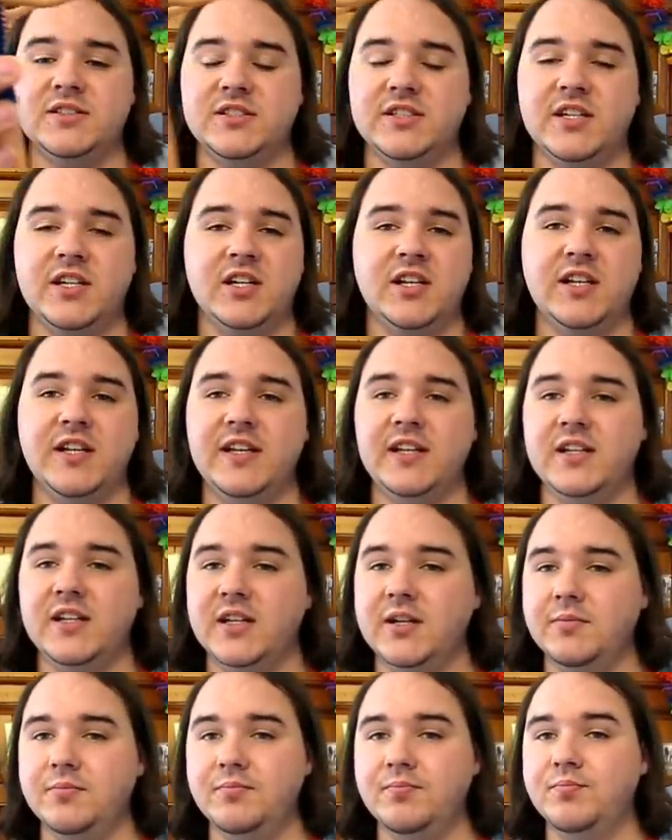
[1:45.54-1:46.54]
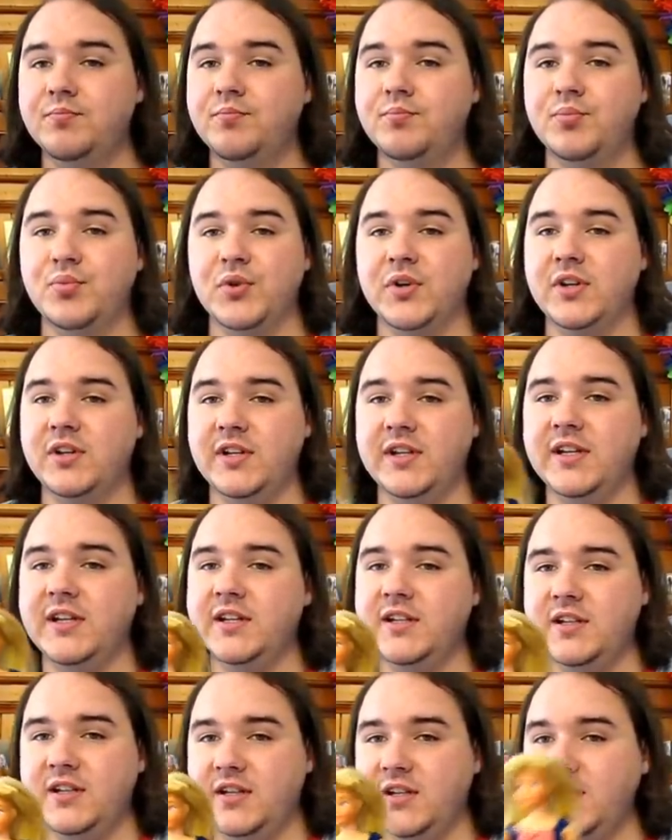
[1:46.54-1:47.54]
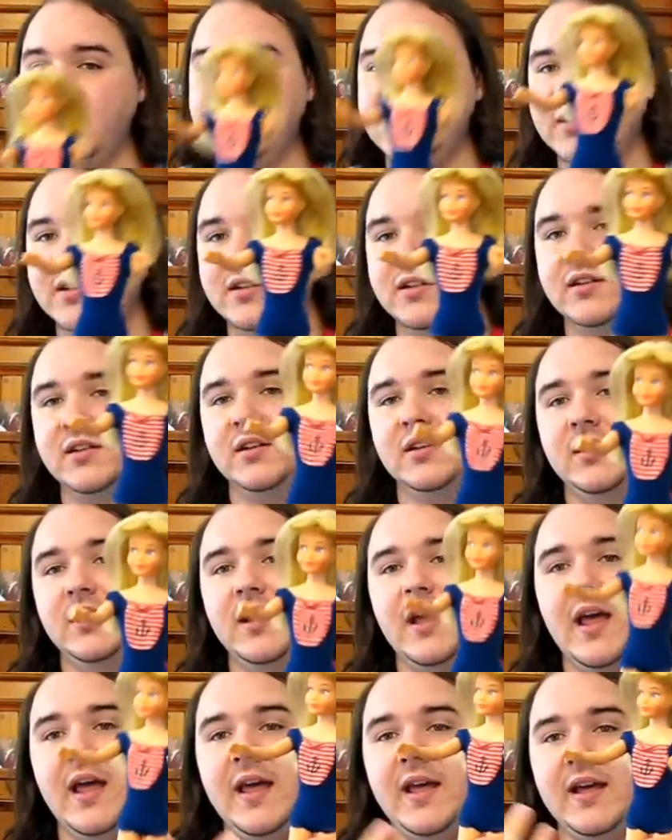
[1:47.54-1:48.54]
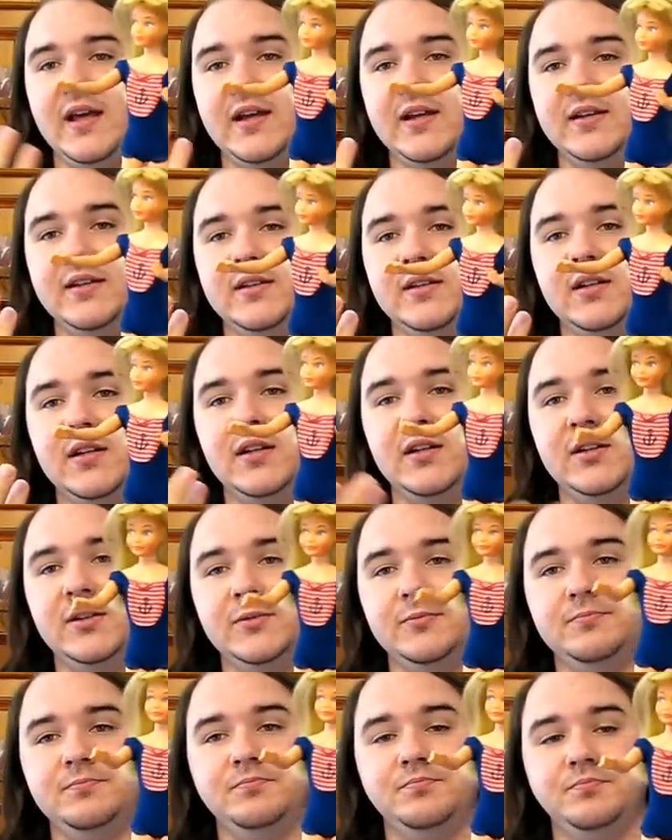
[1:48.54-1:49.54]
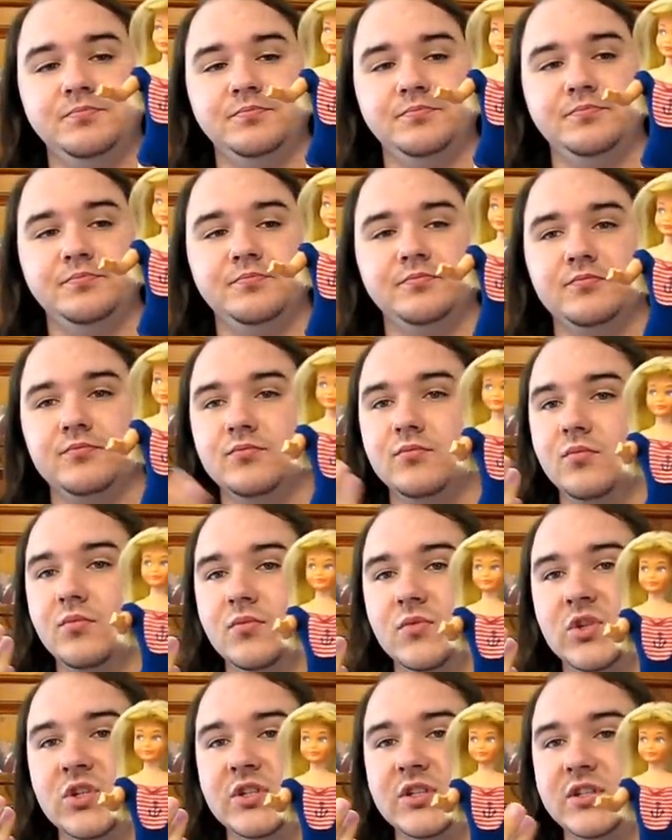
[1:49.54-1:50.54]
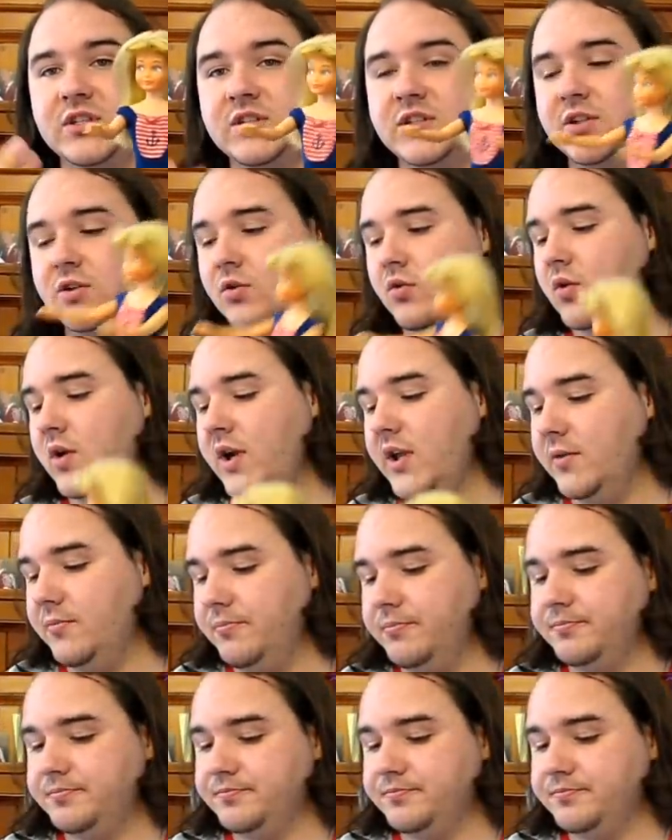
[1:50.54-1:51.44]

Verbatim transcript: She cleaned up brilliantly. And um, she's still great.